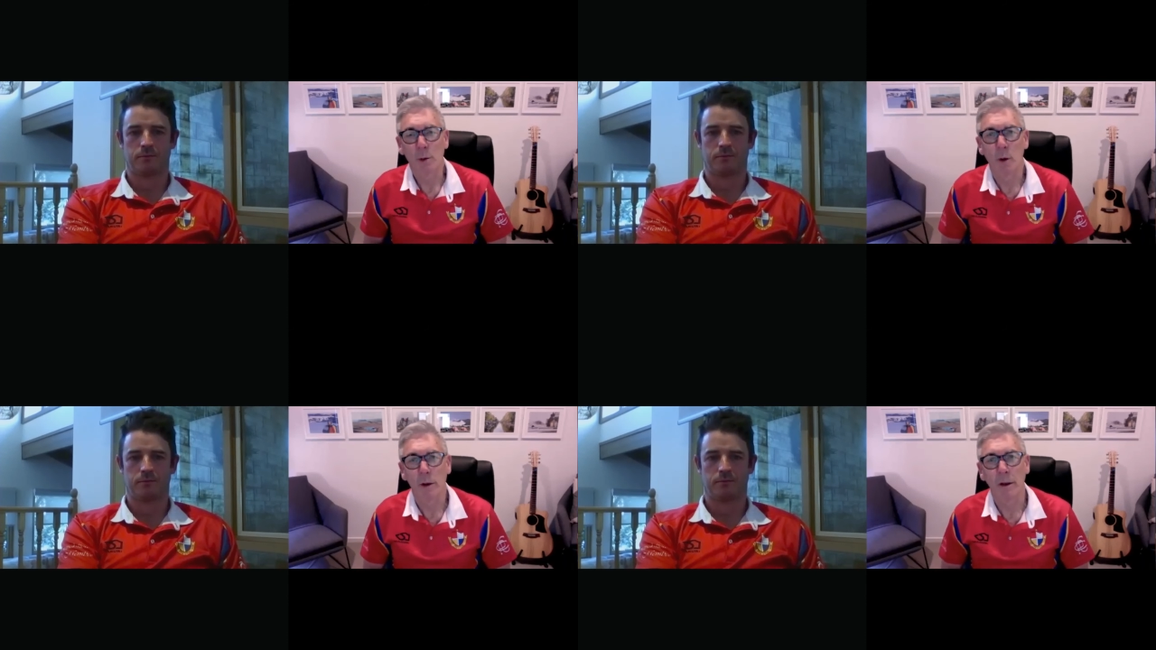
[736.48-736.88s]

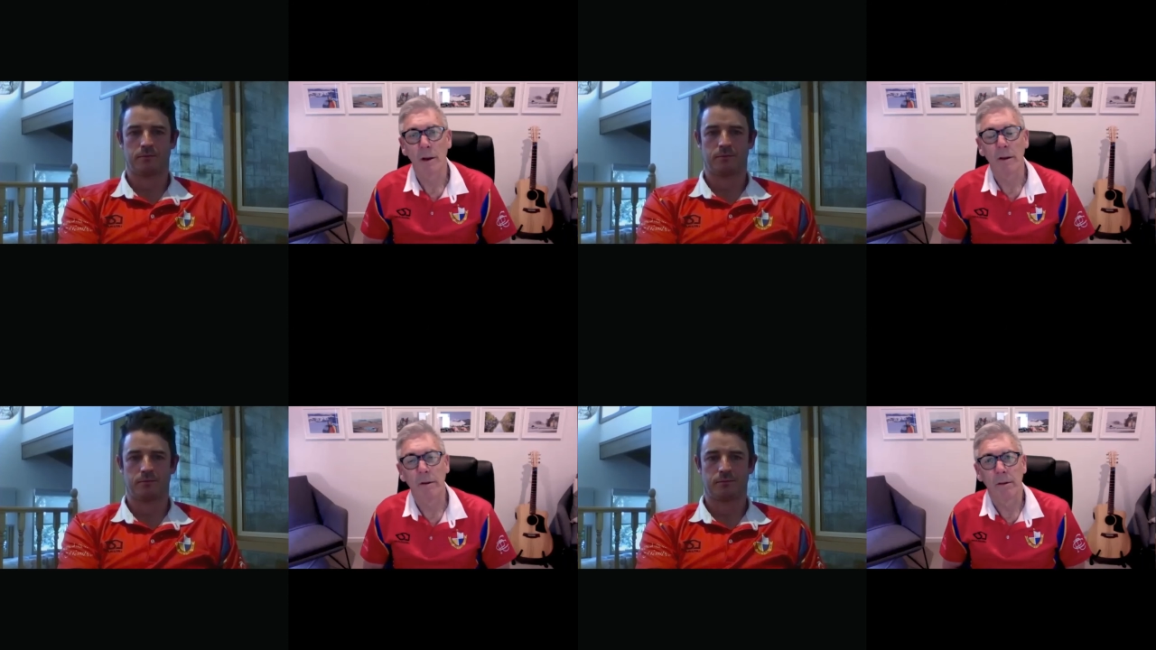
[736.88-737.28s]
Speaker 1: want
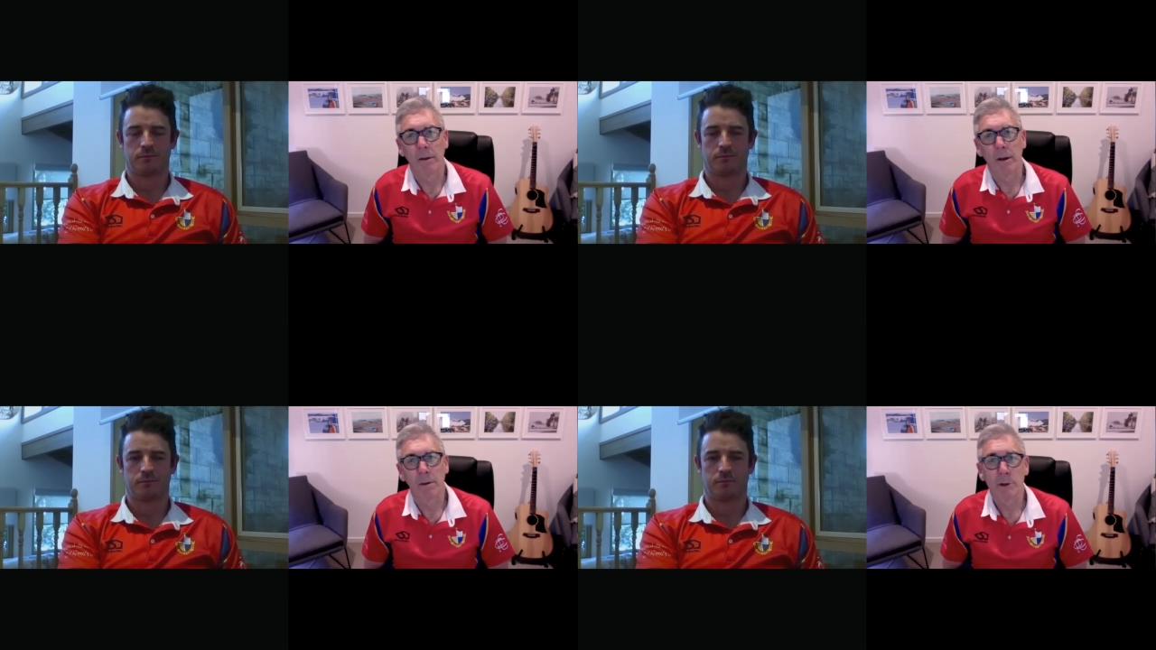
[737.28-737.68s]
is
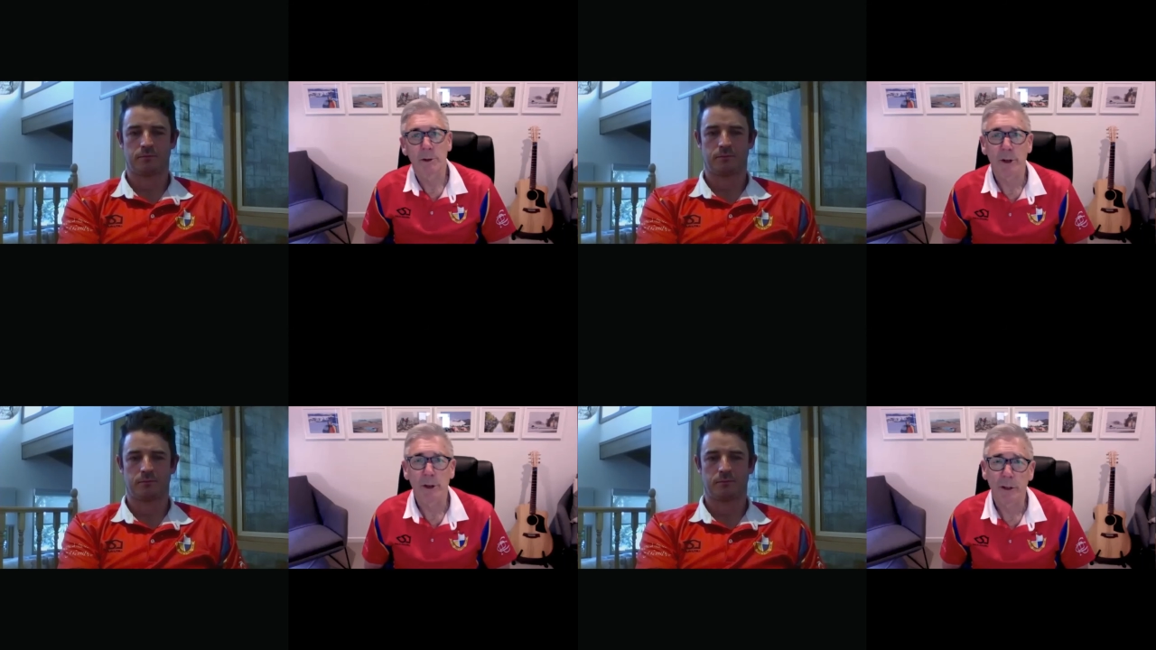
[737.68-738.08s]
uh,
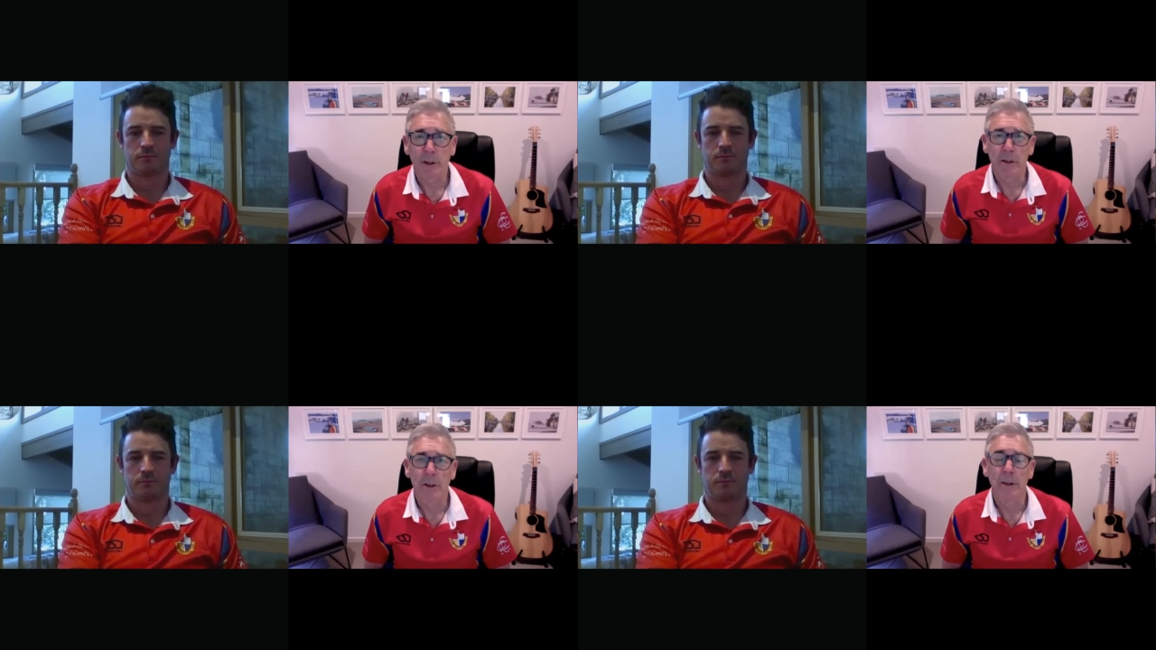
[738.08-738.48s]

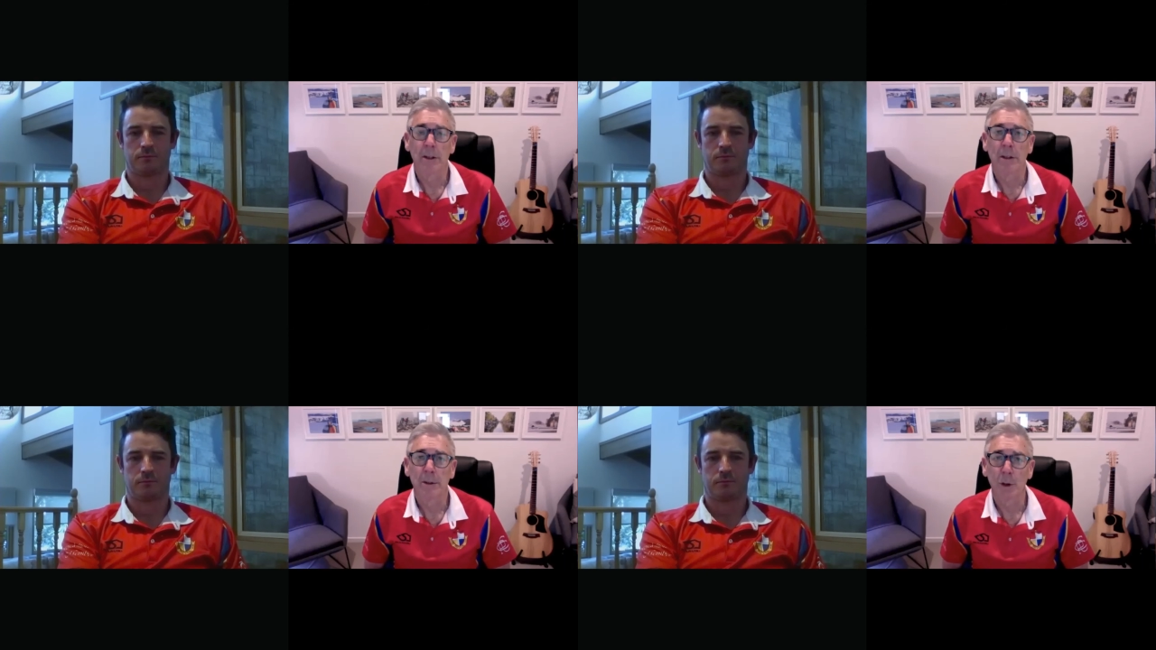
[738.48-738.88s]
restrictions
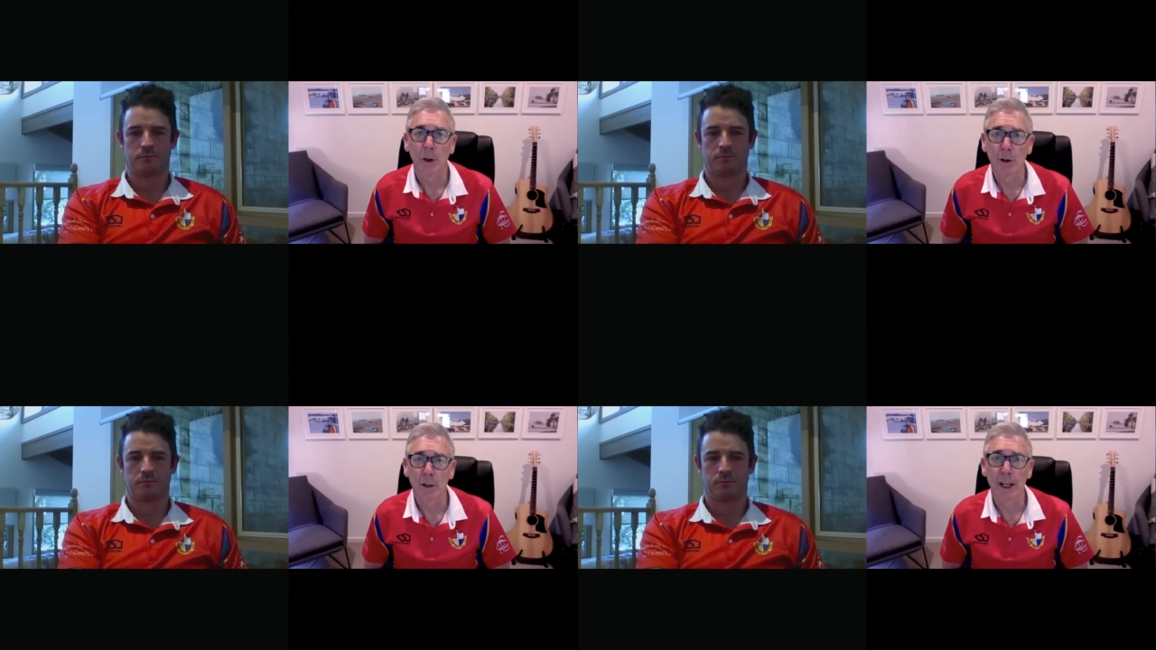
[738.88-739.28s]
or
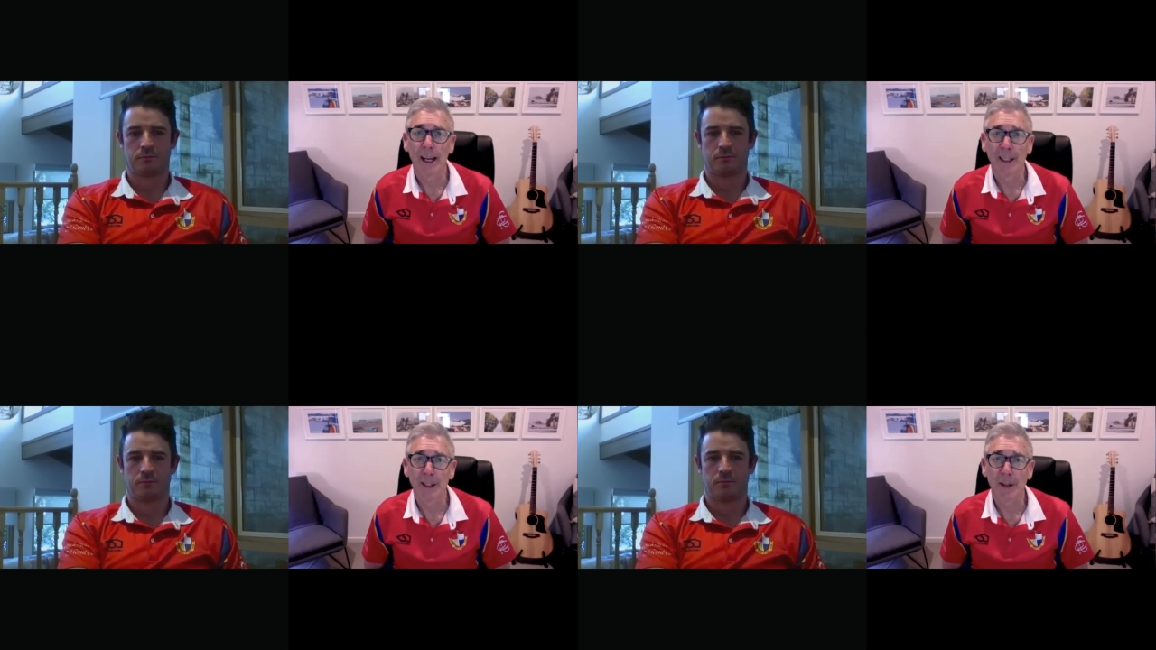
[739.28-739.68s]

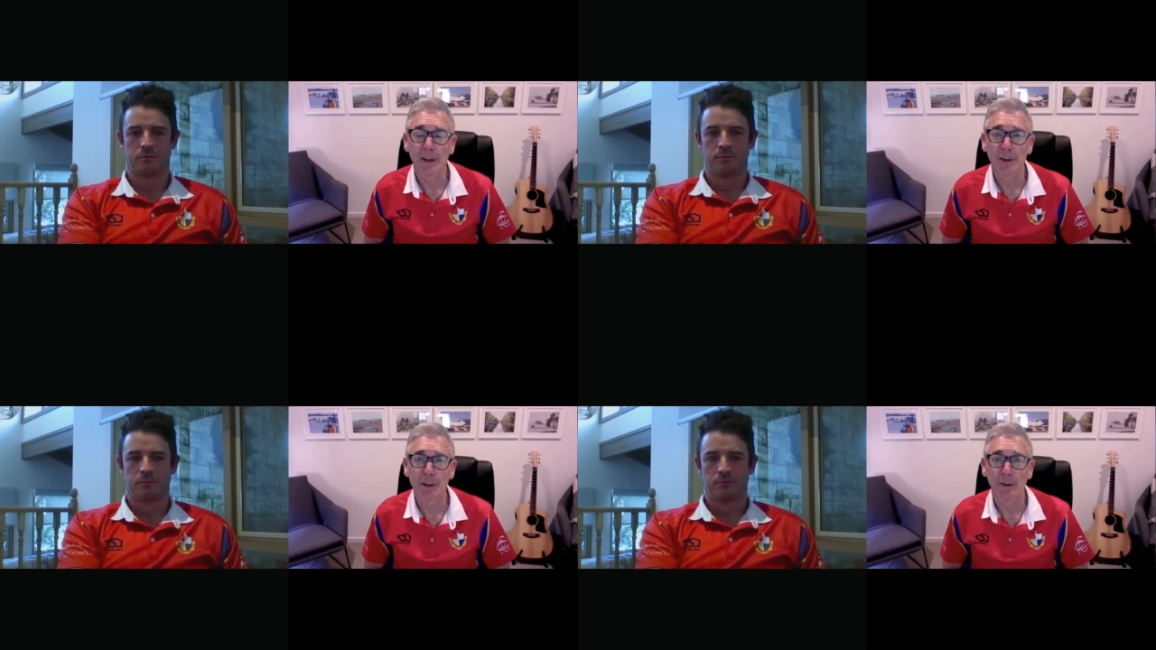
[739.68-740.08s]
lockdown to
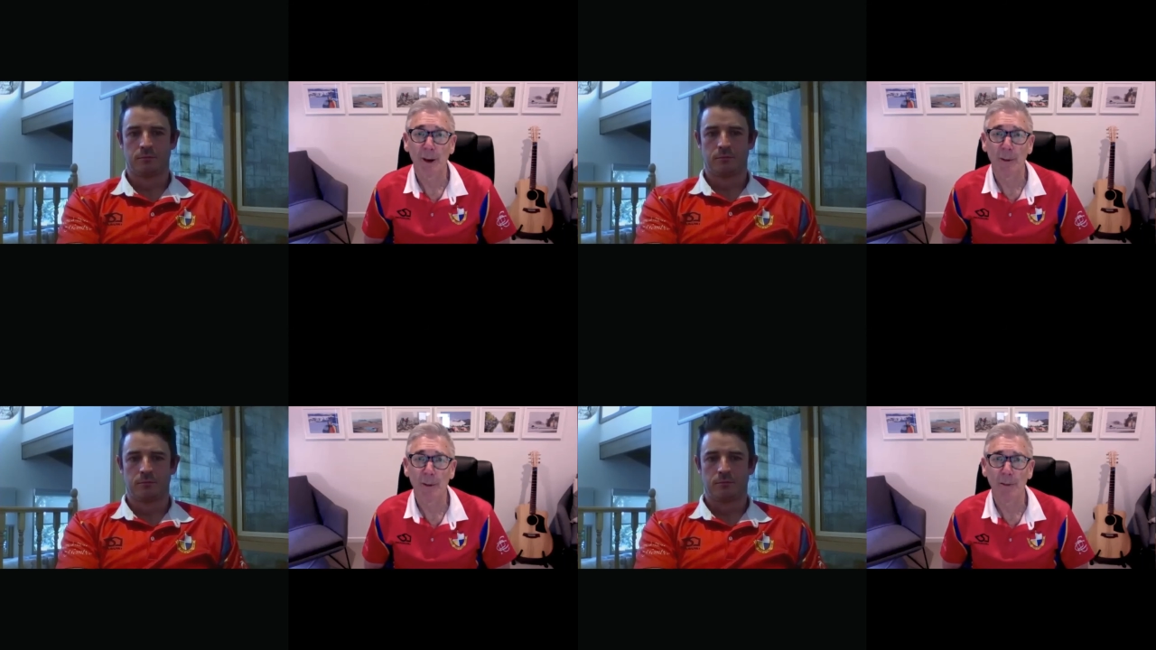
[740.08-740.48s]
sort of
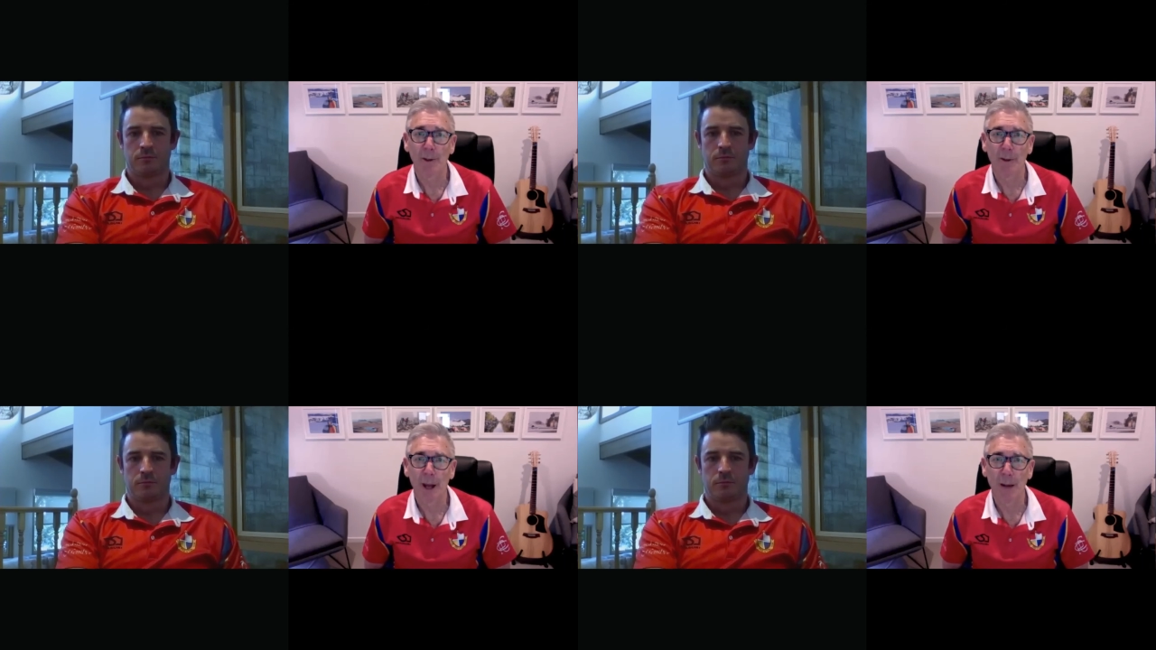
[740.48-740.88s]
open up to
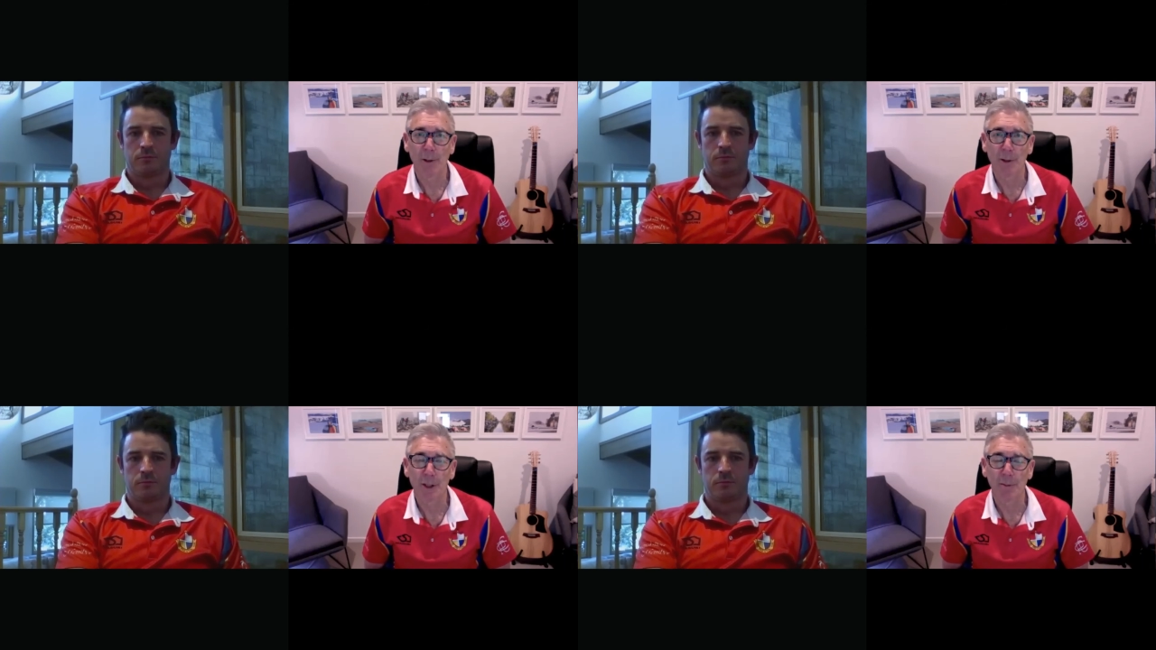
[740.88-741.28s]
enable
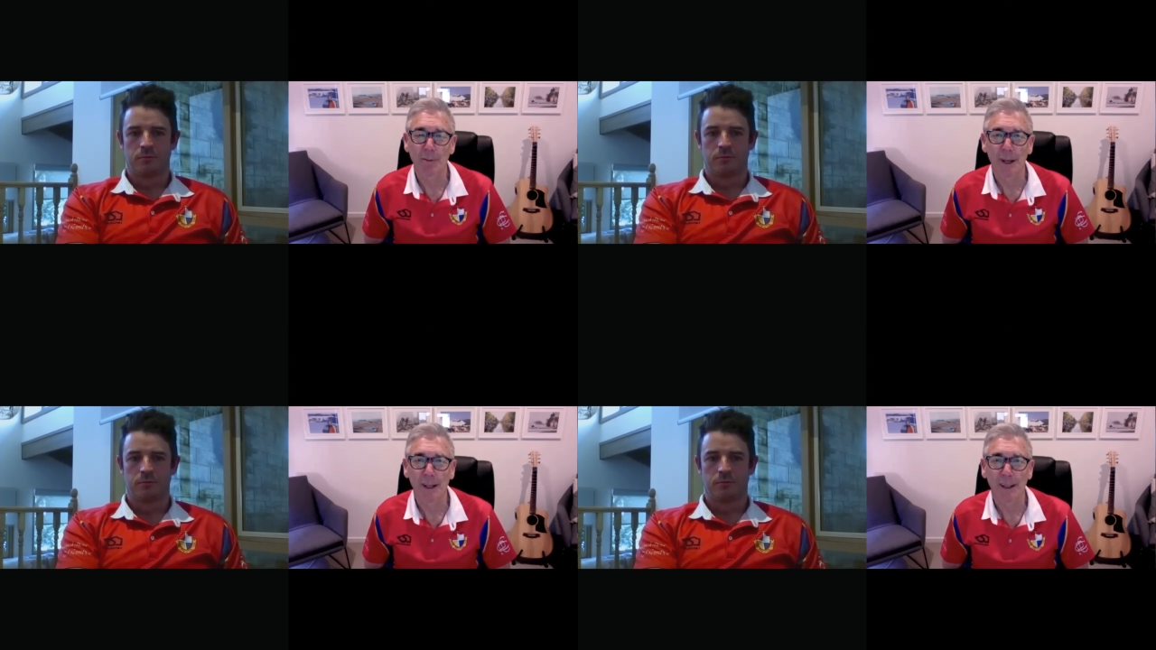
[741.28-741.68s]
some
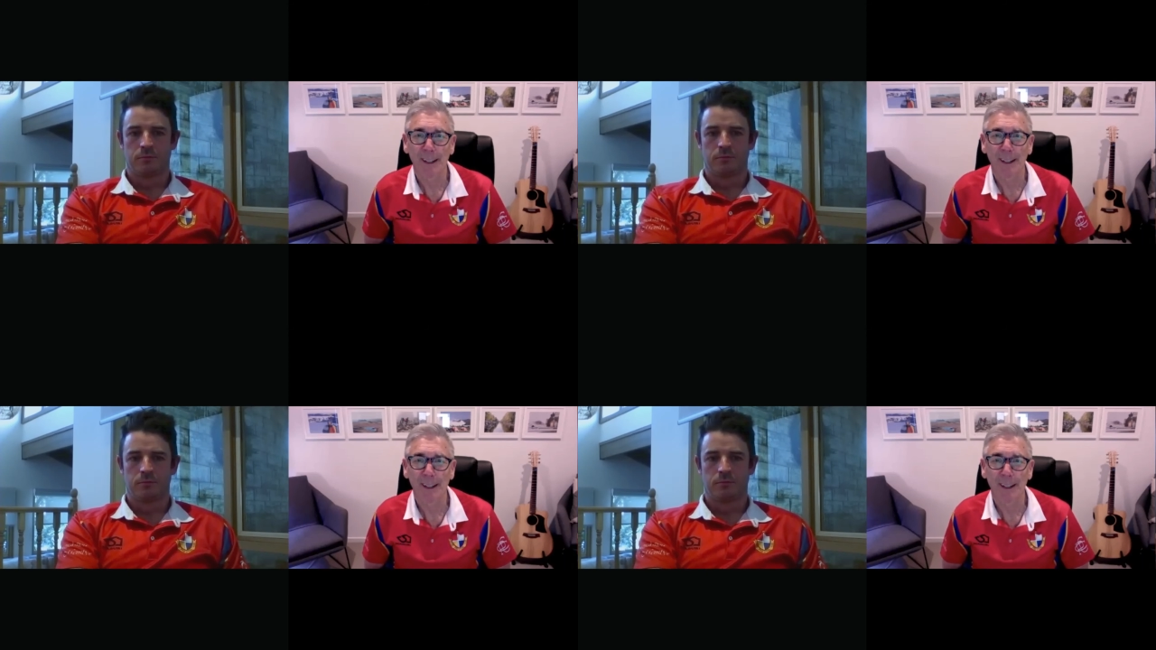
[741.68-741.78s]
uh,